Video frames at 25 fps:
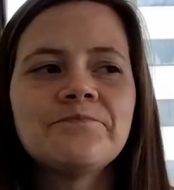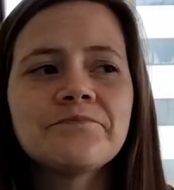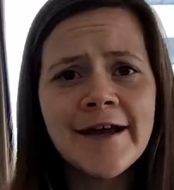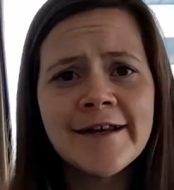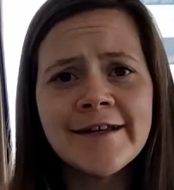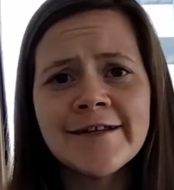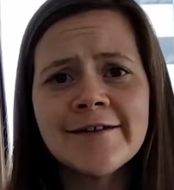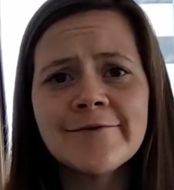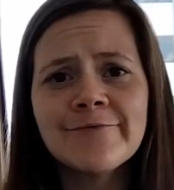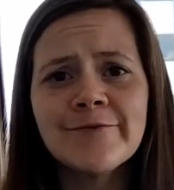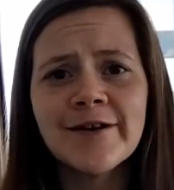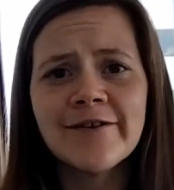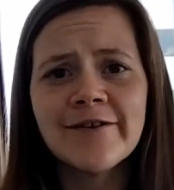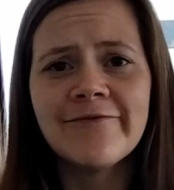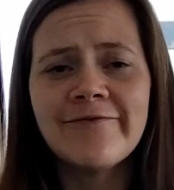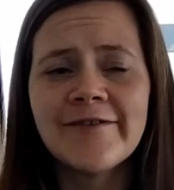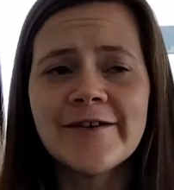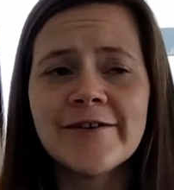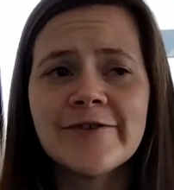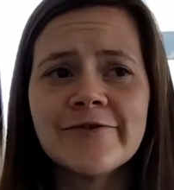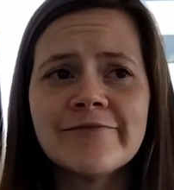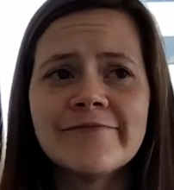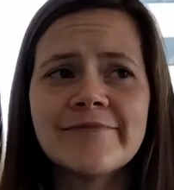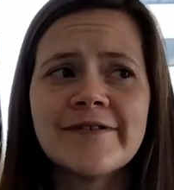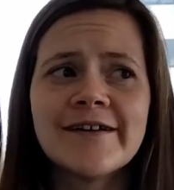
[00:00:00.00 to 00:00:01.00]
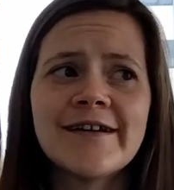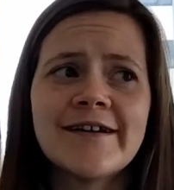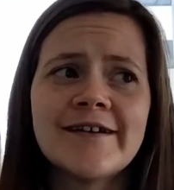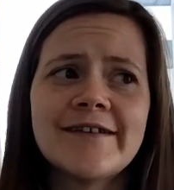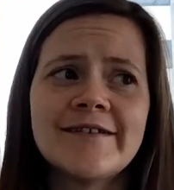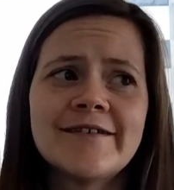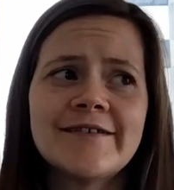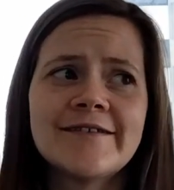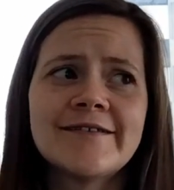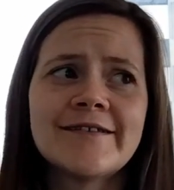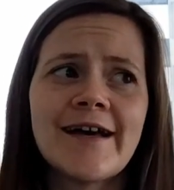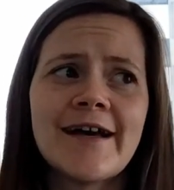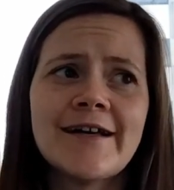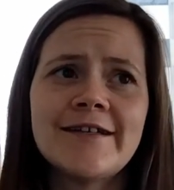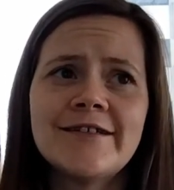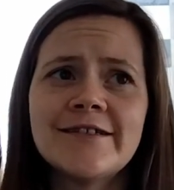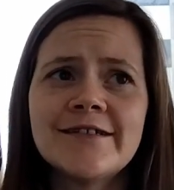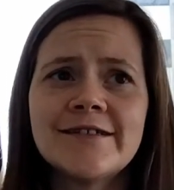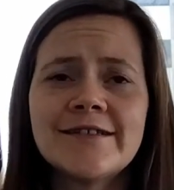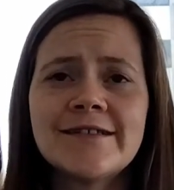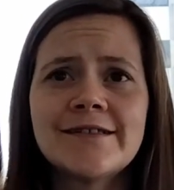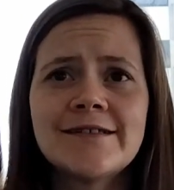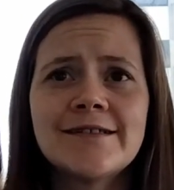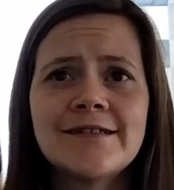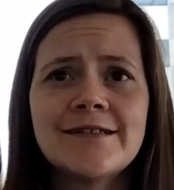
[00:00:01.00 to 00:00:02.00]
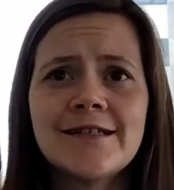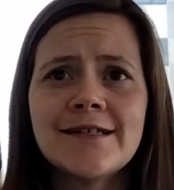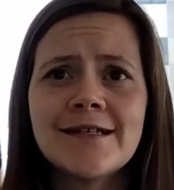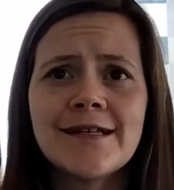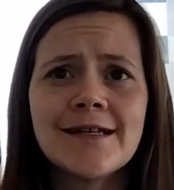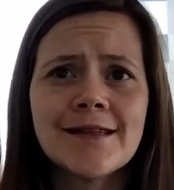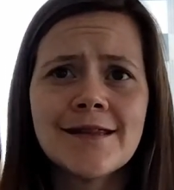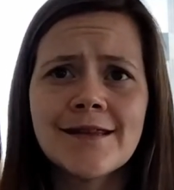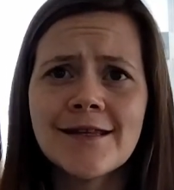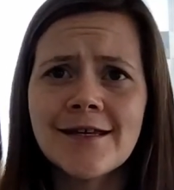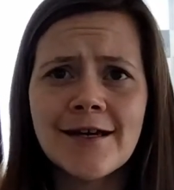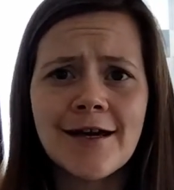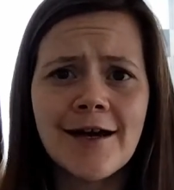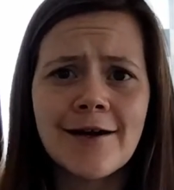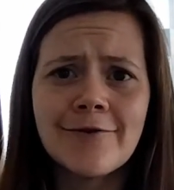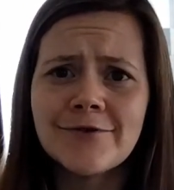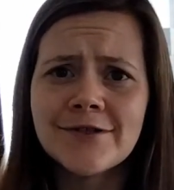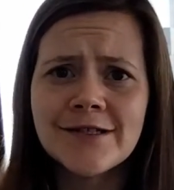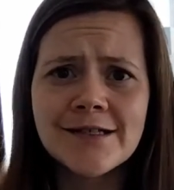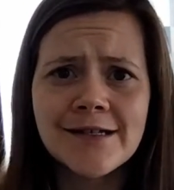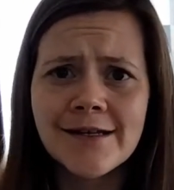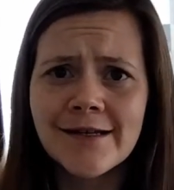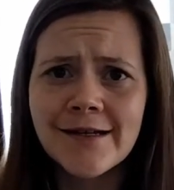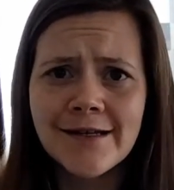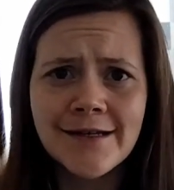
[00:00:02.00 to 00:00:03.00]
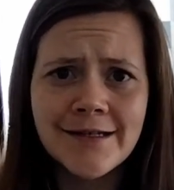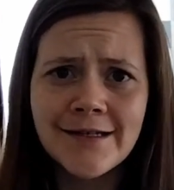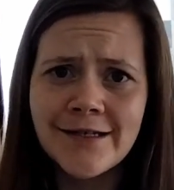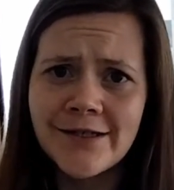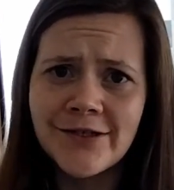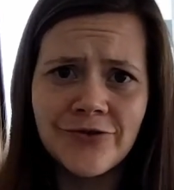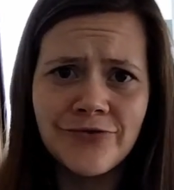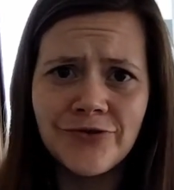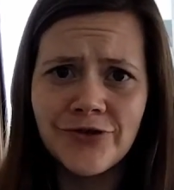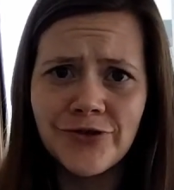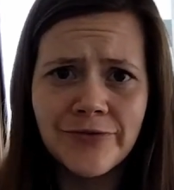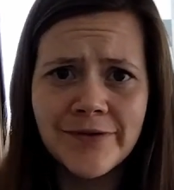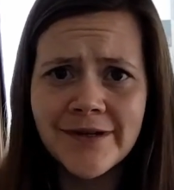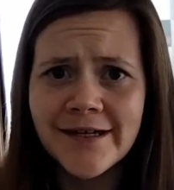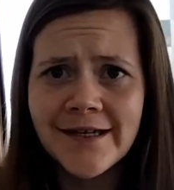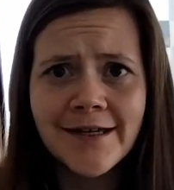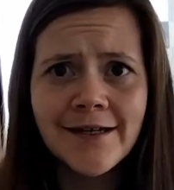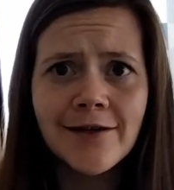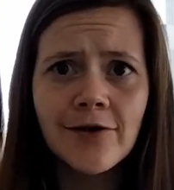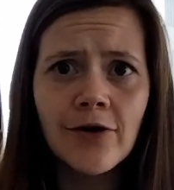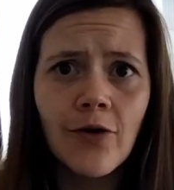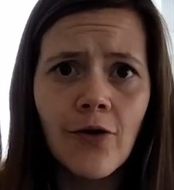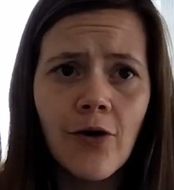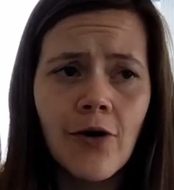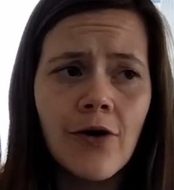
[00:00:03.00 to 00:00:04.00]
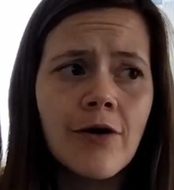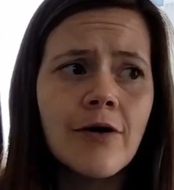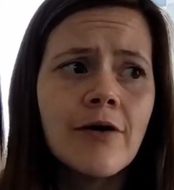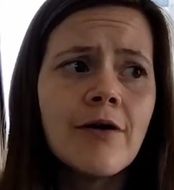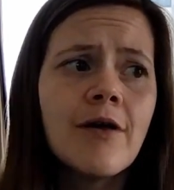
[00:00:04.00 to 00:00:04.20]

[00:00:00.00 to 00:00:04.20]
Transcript: I didn't to film because I just didn't think I was going to continue doing it at all.